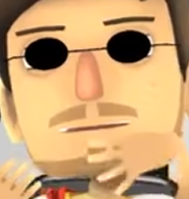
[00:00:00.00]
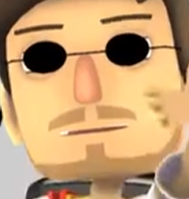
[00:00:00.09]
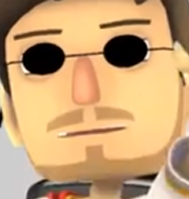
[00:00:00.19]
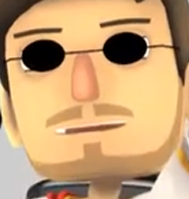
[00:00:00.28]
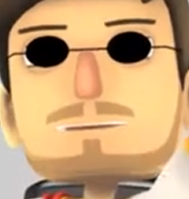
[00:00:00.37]

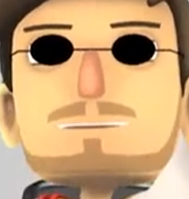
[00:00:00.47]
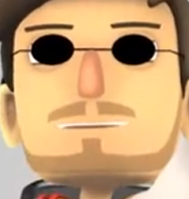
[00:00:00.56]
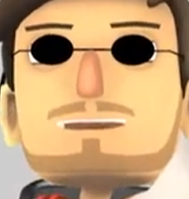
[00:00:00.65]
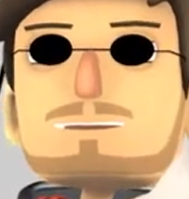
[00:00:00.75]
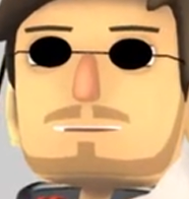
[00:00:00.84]
Welcome to
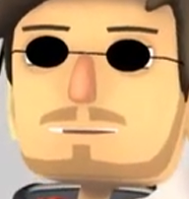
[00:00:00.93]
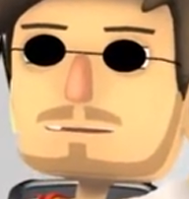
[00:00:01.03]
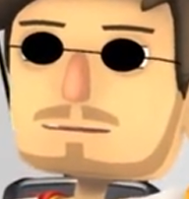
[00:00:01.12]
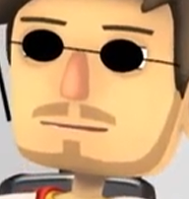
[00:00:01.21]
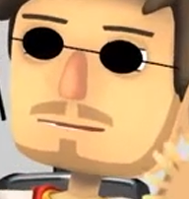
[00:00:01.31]

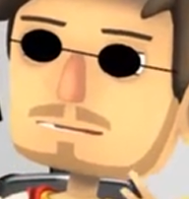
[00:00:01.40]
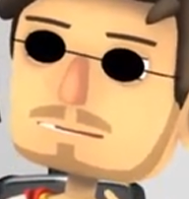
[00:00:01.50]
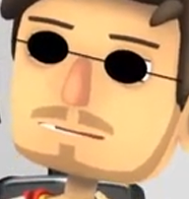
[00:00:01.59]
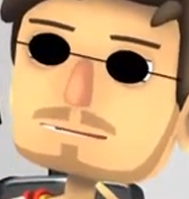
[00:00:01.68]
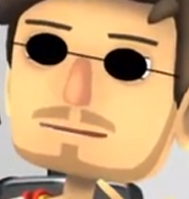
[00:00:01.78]
Doorsta!
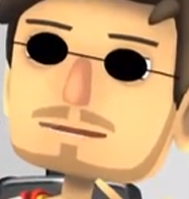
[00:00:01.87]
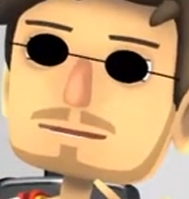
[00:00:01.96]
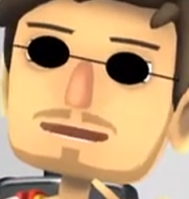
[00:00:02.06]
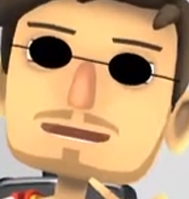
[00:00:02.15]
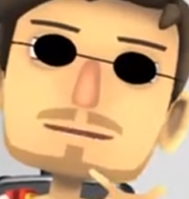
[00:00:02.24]
I'm
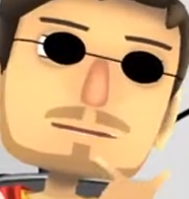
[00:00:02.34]
Romajin.